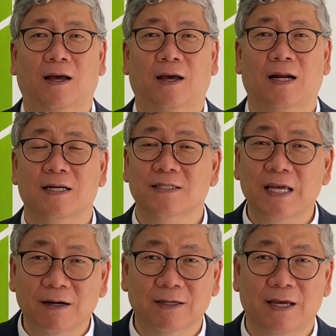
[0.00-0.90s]
And I
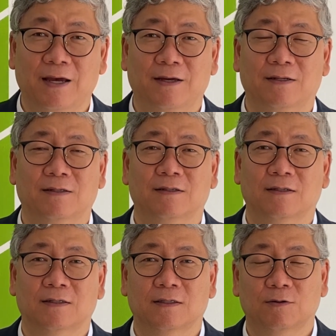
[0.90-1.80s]
say again,
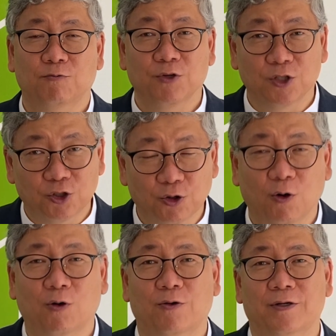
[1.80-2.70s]

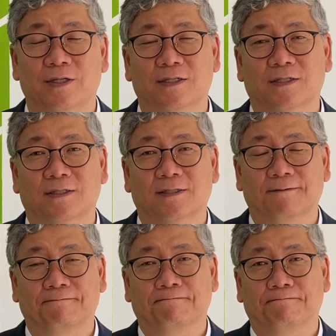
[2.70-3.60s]
rejoice.
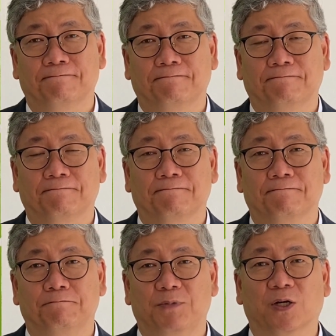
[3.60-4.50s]

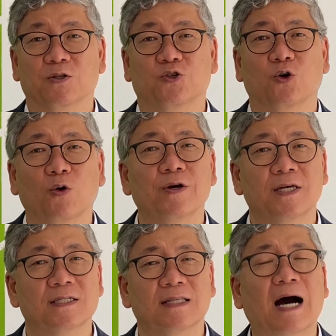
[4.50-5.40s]
Because joy
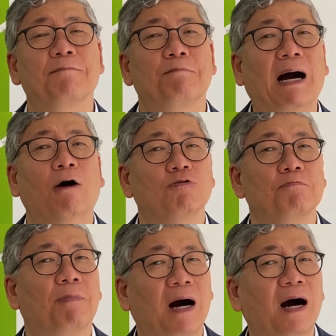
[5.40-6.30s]
is not
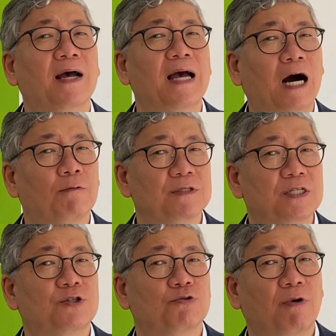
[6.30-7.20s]
bound by our
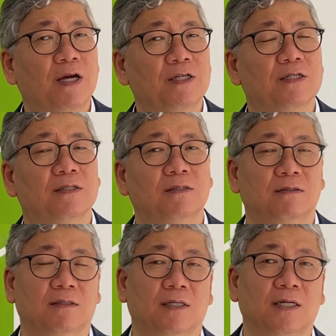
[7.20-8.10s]

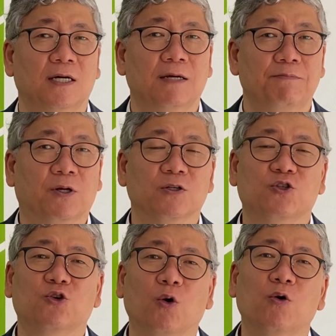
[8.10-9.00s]
situation.
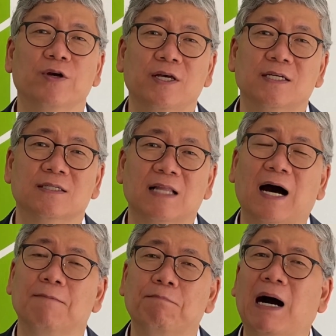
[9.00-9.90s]
Because joy is
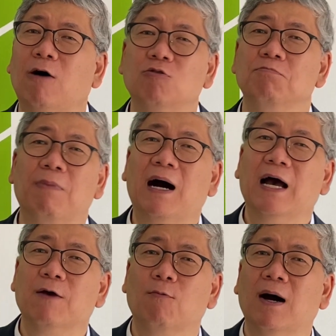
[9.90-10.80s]
not bound
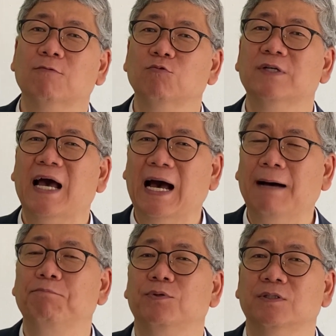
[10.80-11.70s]
by what would
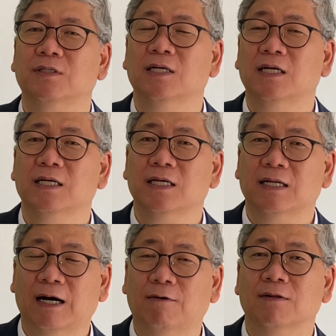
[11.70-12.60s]
happen
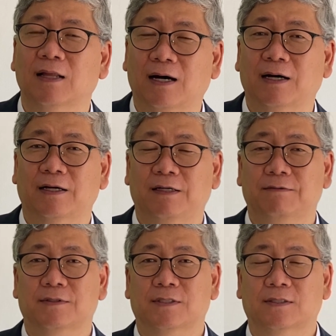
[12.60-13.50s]
in our
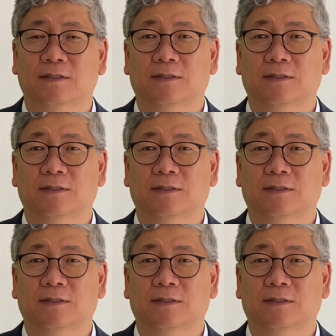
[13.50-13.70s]
lives.